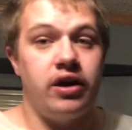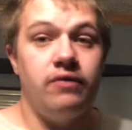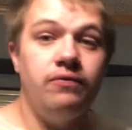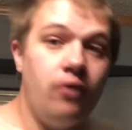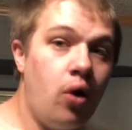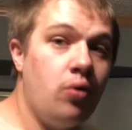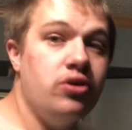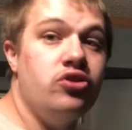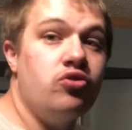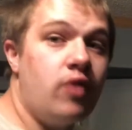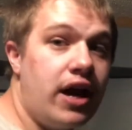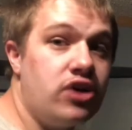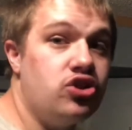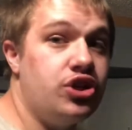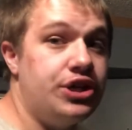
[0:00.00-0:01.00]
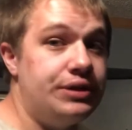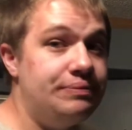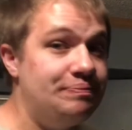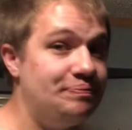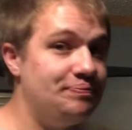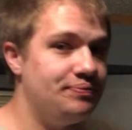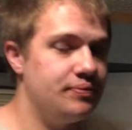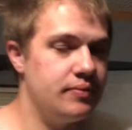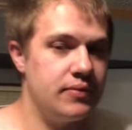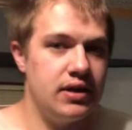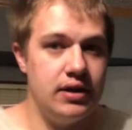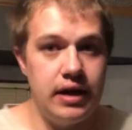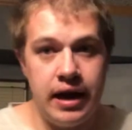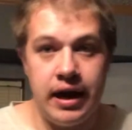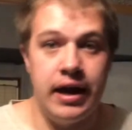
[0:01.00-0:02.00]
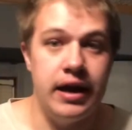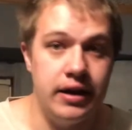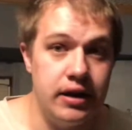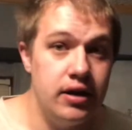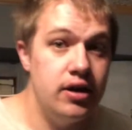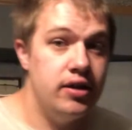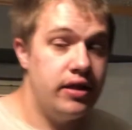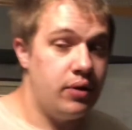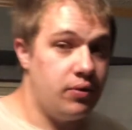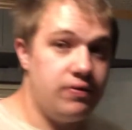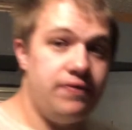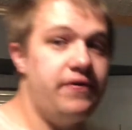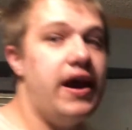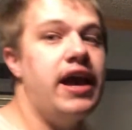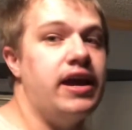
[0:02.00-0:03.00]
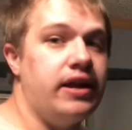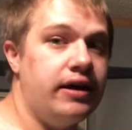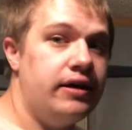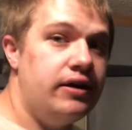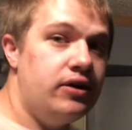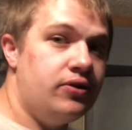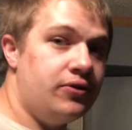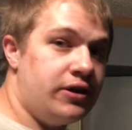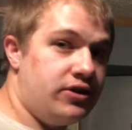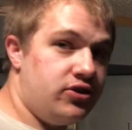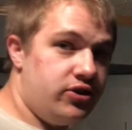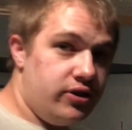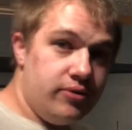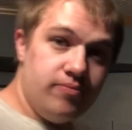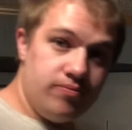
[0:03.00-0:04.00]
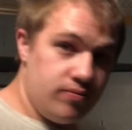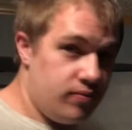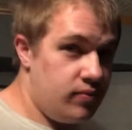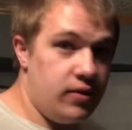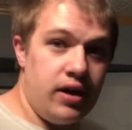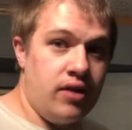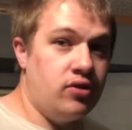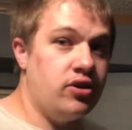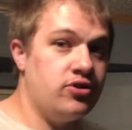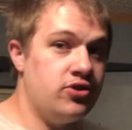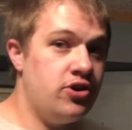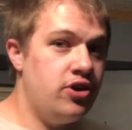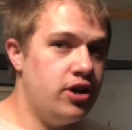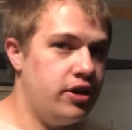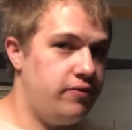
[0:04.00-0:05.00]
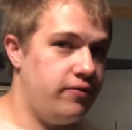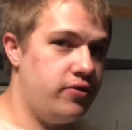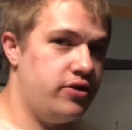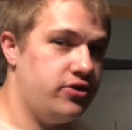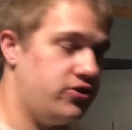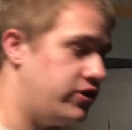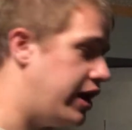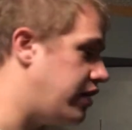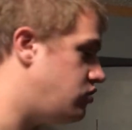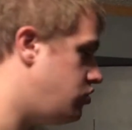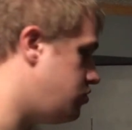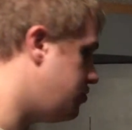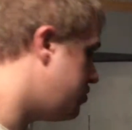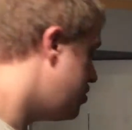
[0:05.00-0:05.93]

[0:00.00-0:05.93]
a forward direction, and they would fade, which it looks good for the statue.